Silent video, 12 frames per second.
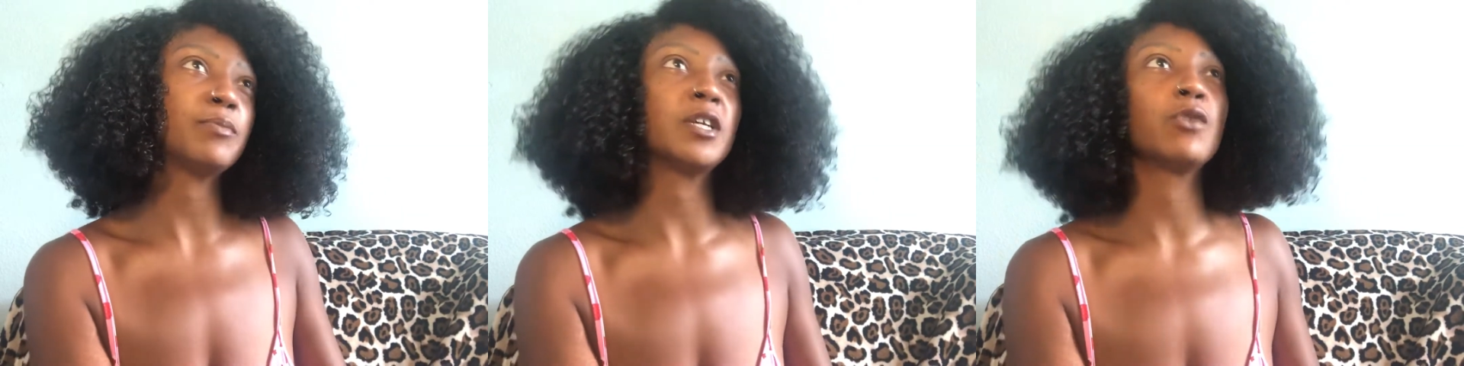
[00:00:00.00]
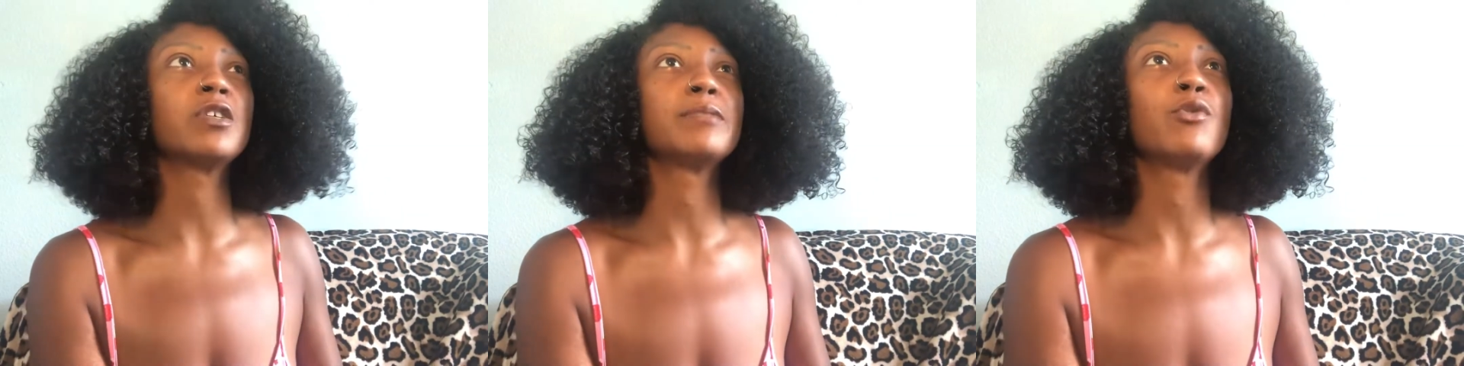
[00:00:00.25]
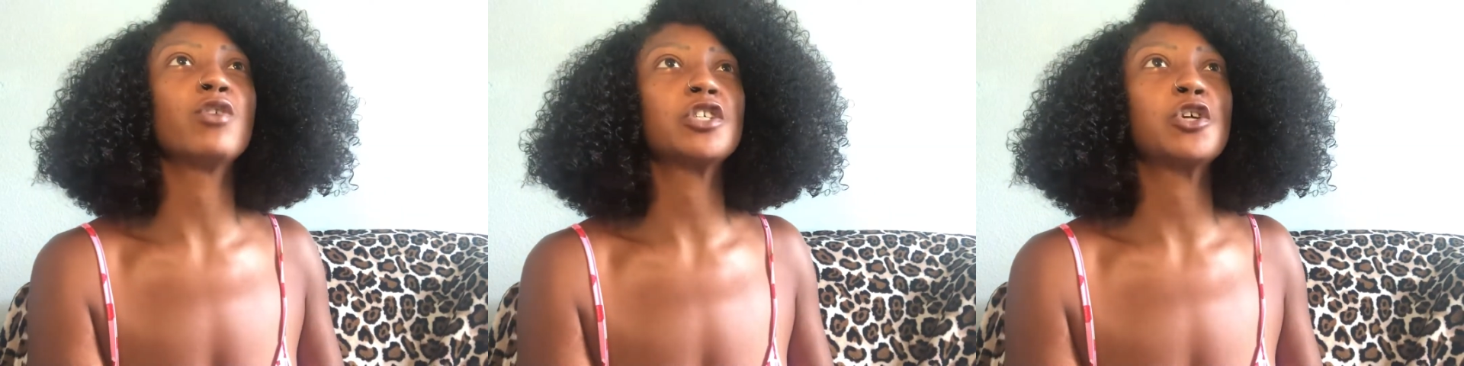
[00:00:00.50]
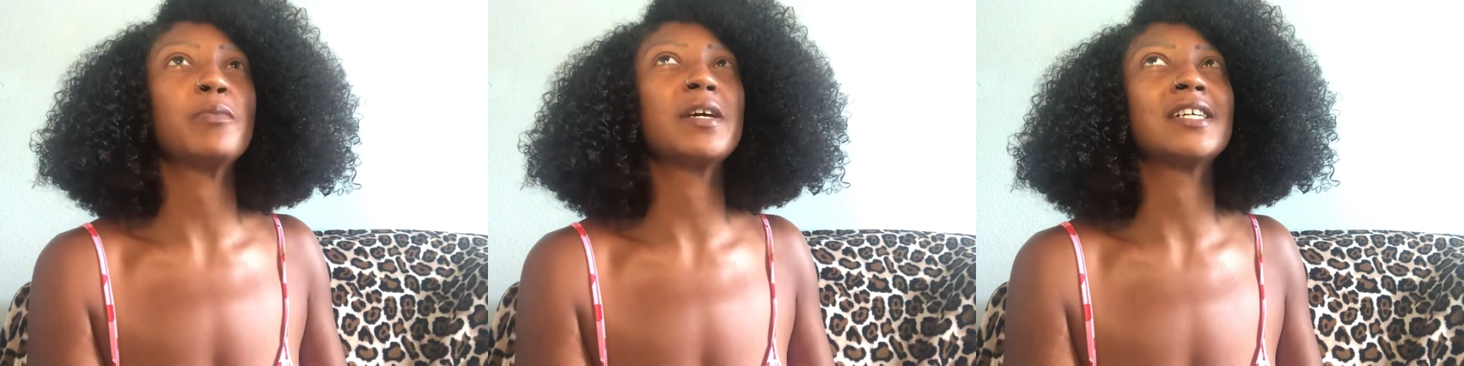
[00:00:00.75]
but it was more
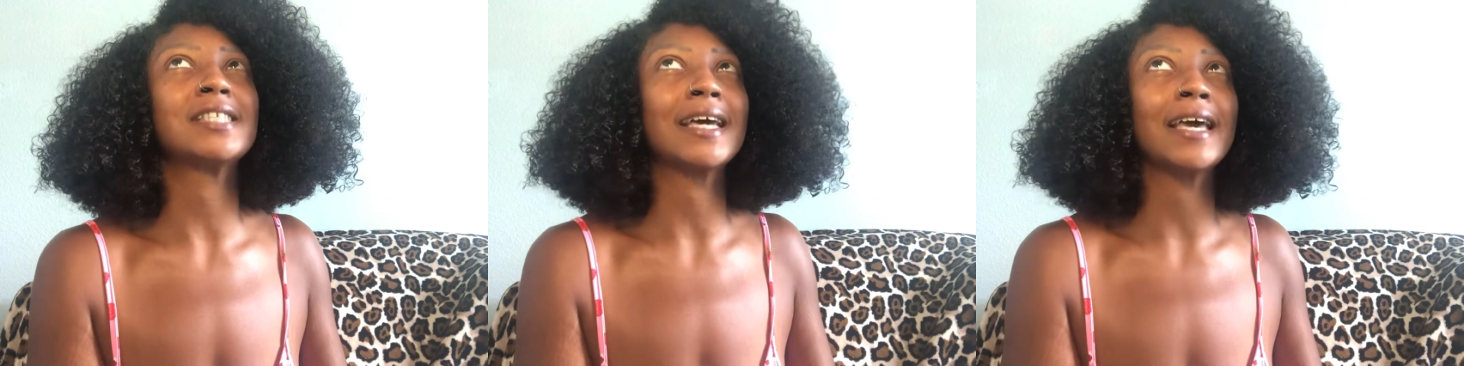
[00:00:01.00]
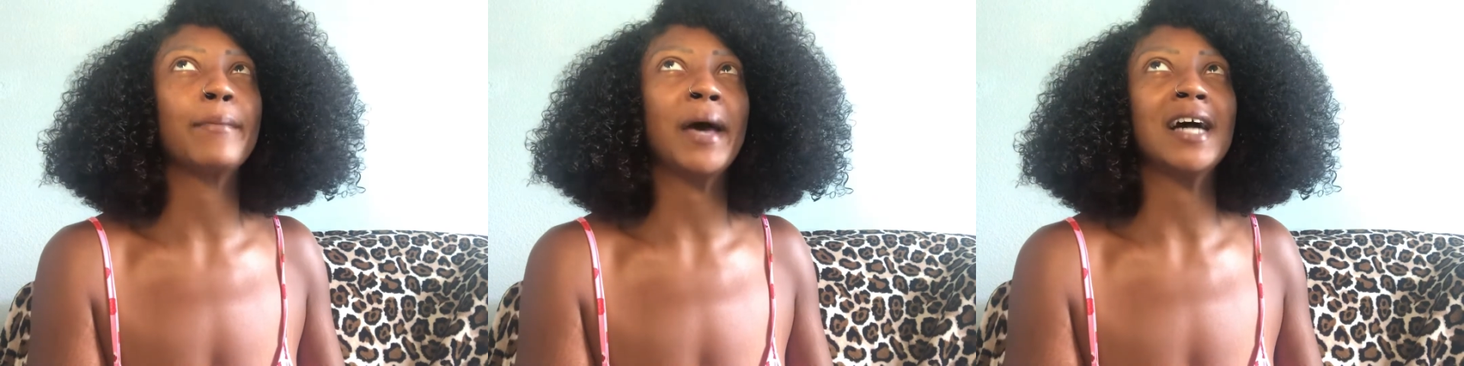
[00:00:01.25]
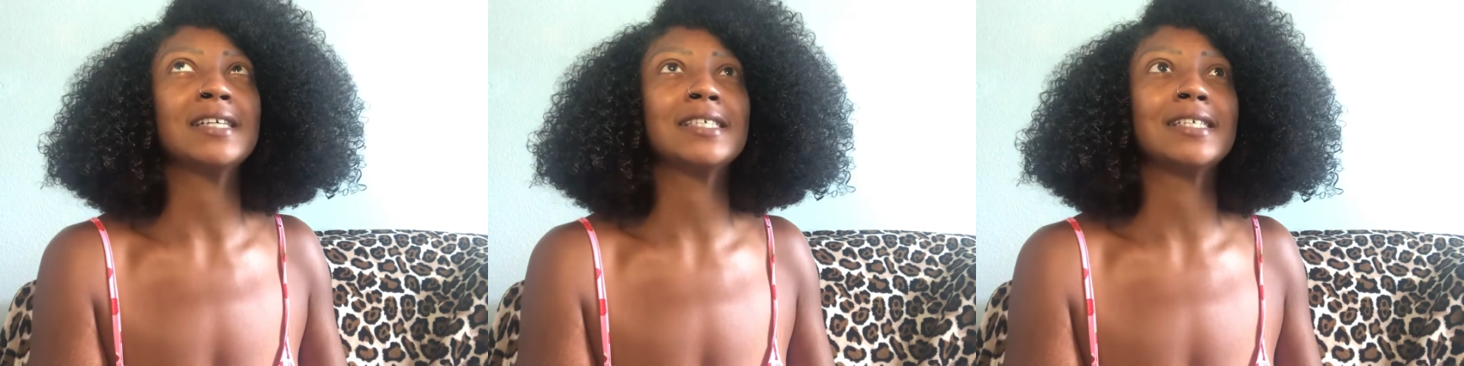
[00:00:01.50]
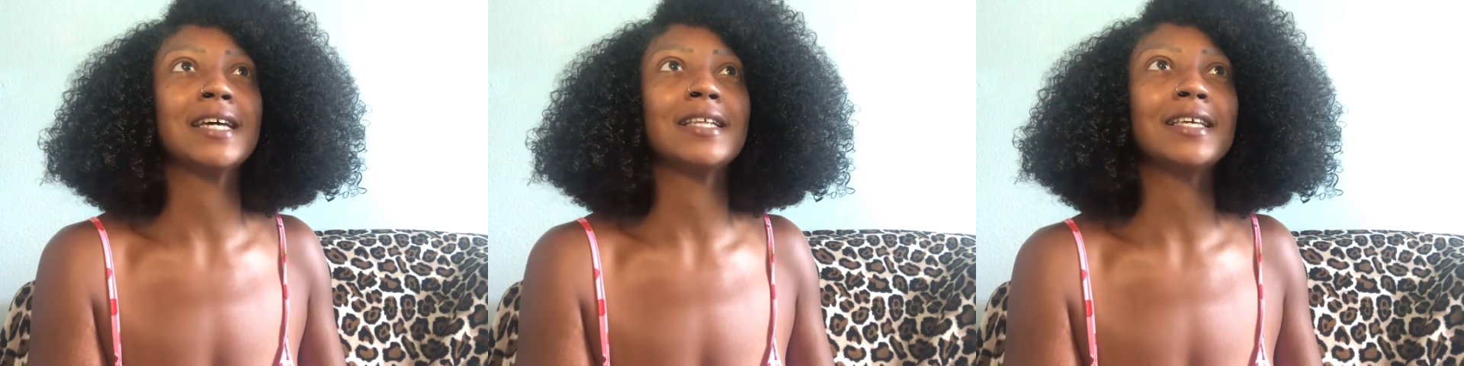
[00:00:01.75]
so because I kept
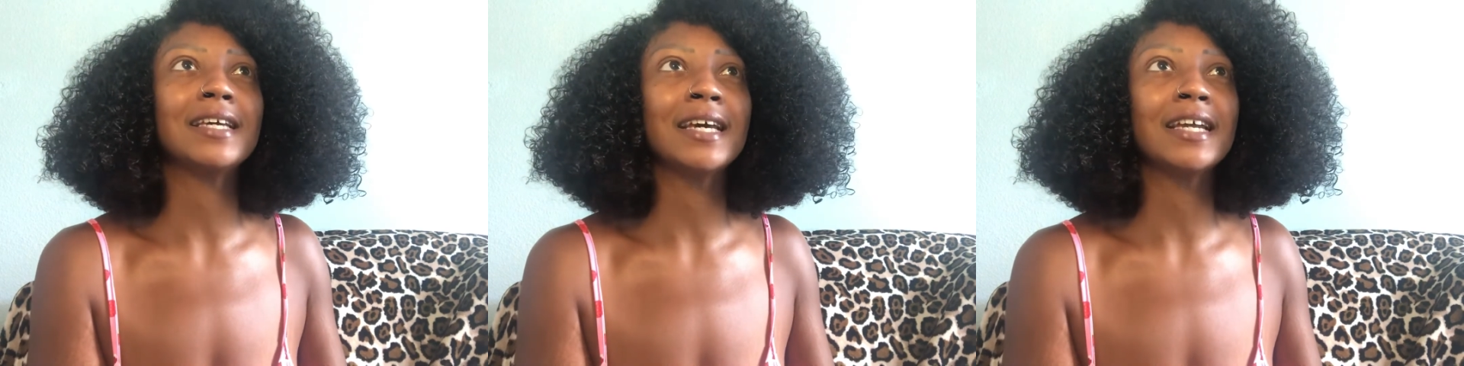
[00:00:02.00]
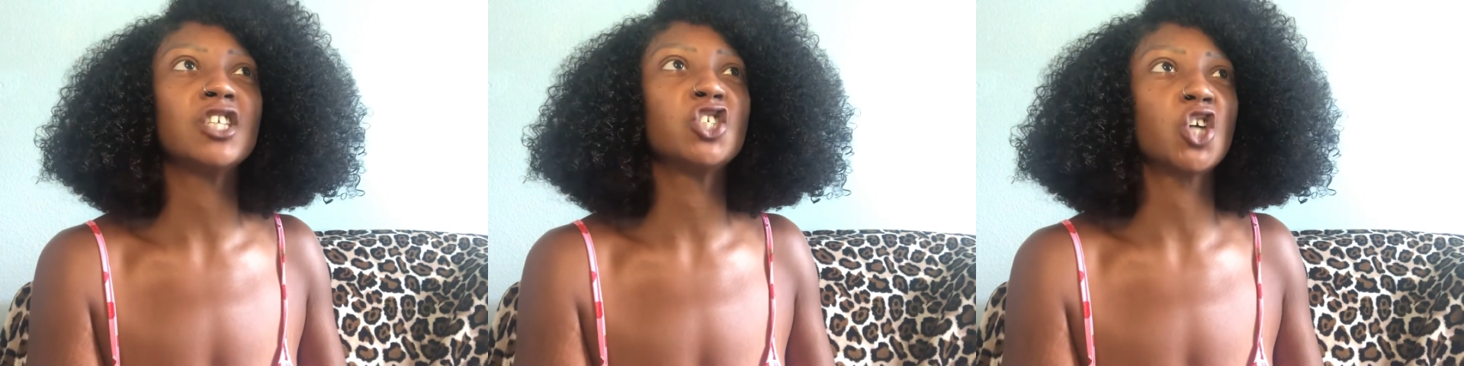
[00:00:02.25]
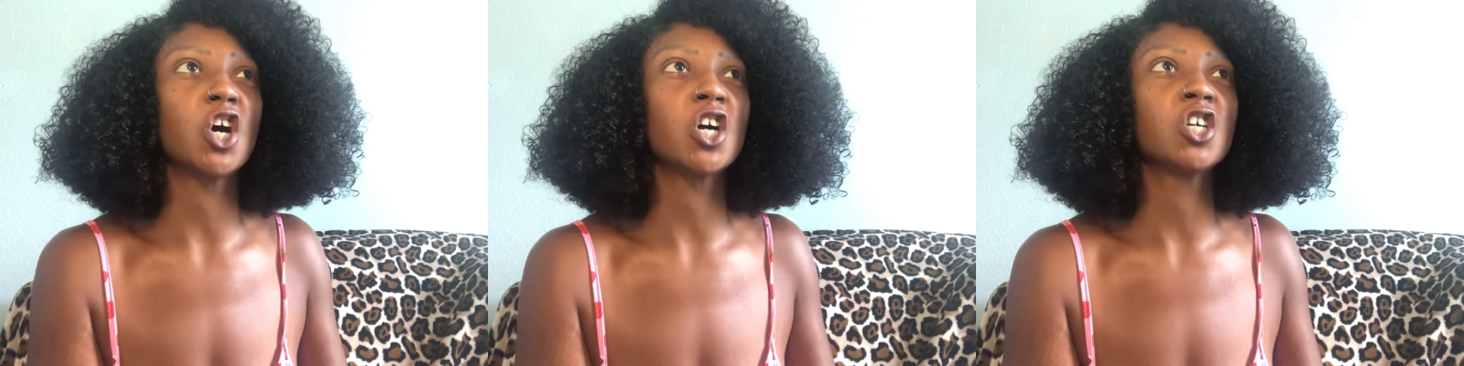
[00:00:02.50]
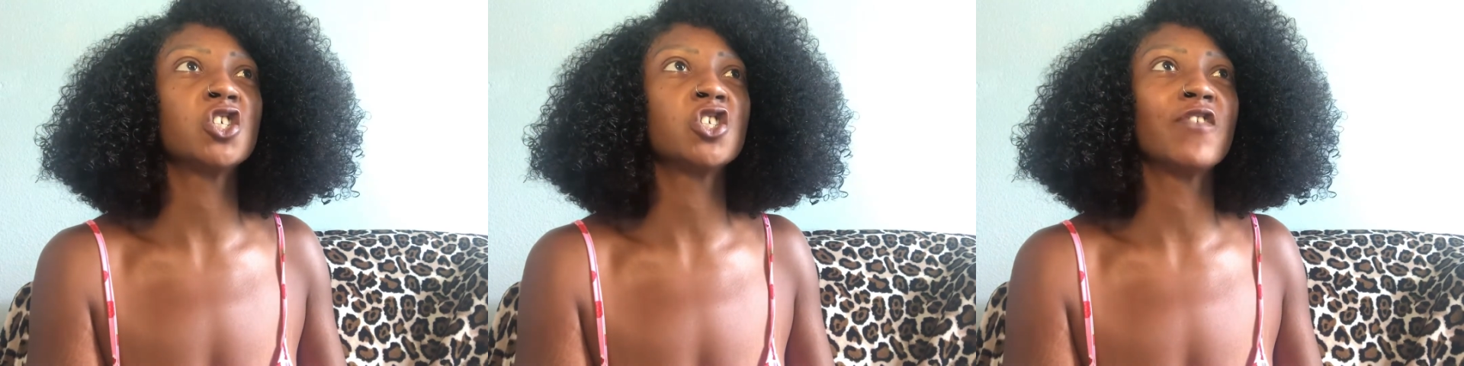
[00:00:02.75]
accidentally getting
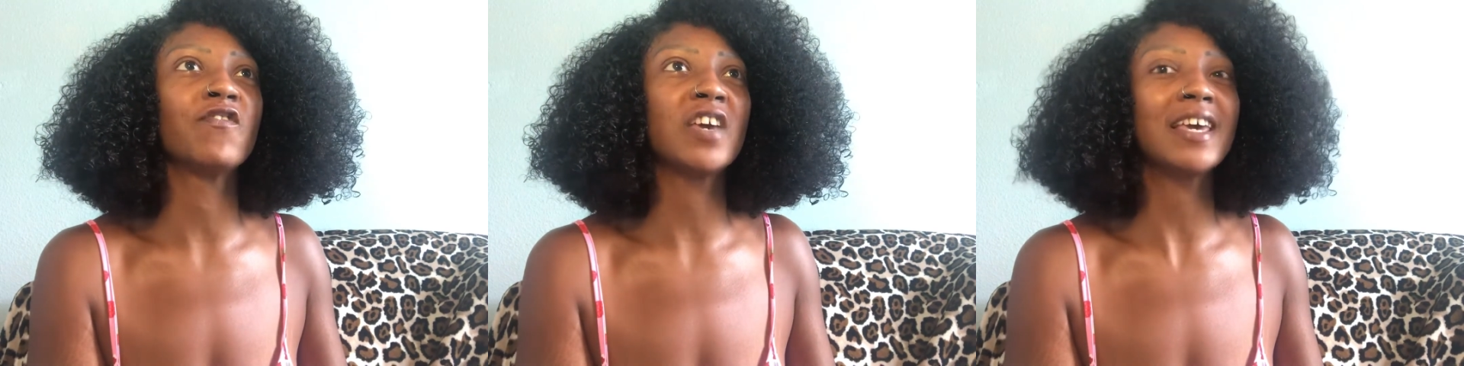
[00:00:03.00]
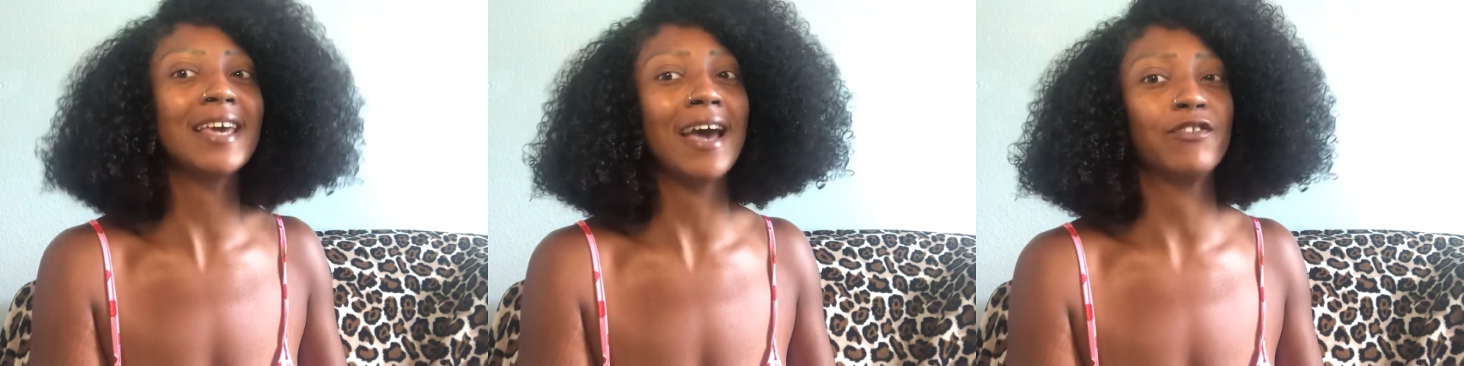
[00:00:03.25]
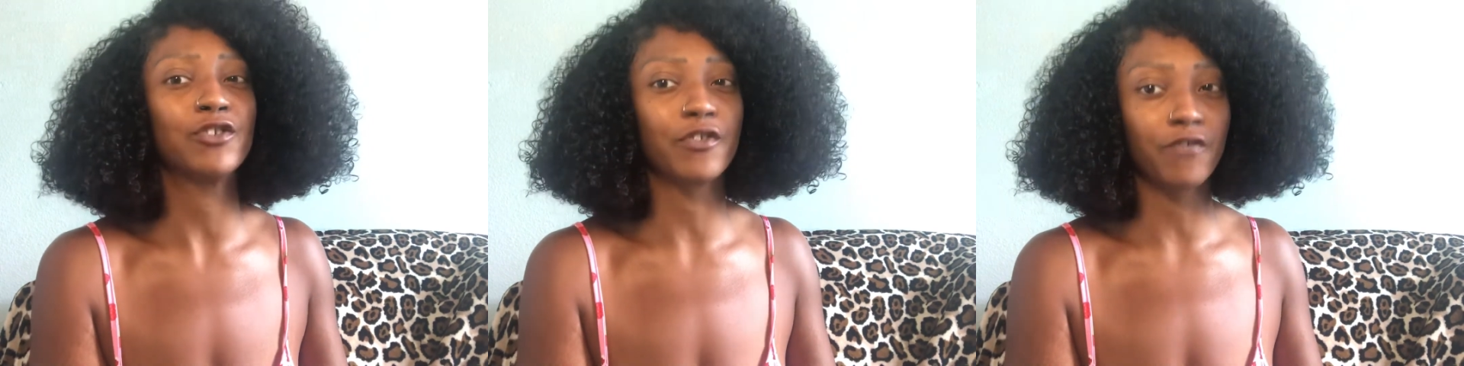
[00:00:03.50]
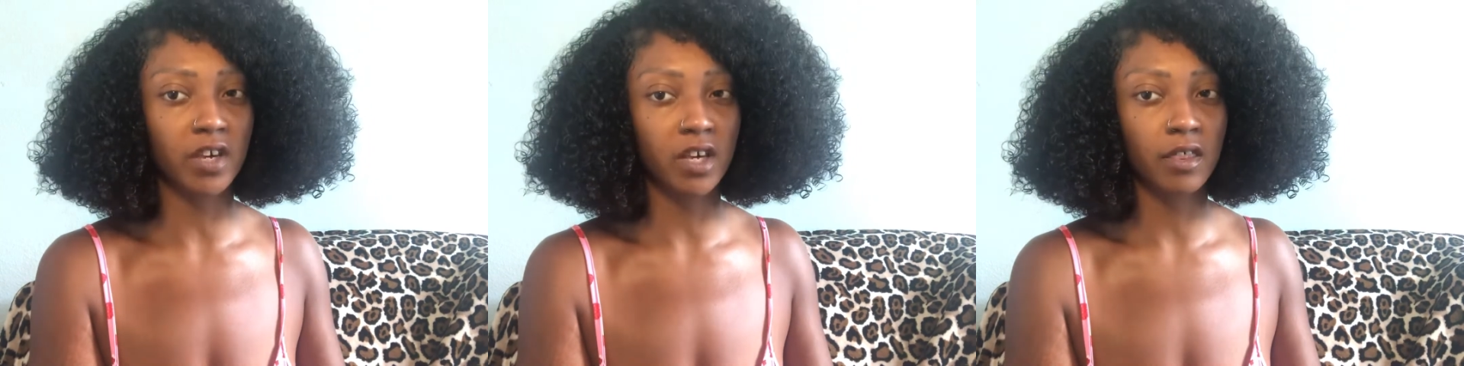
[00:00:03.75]
charged the fee after the
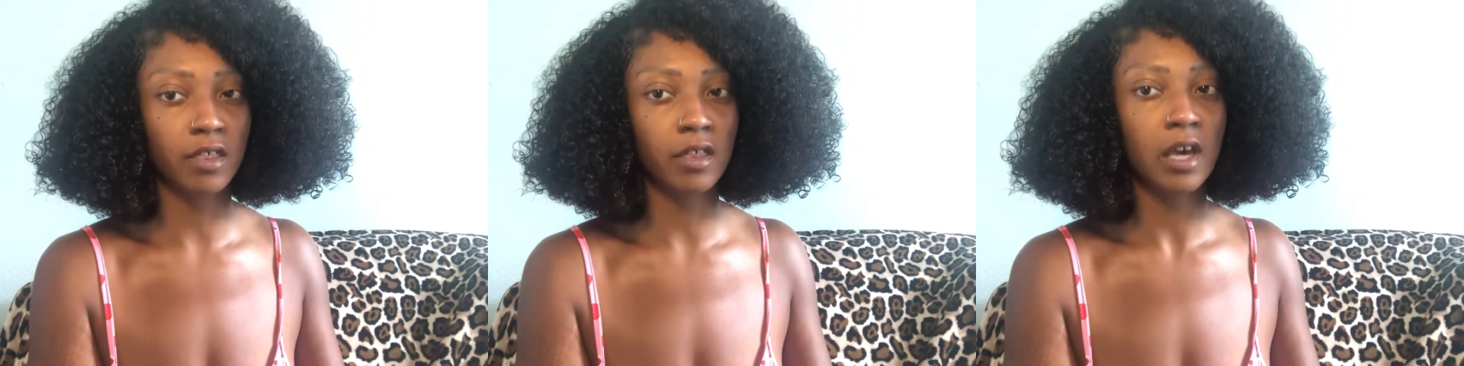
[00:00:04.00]
fifth.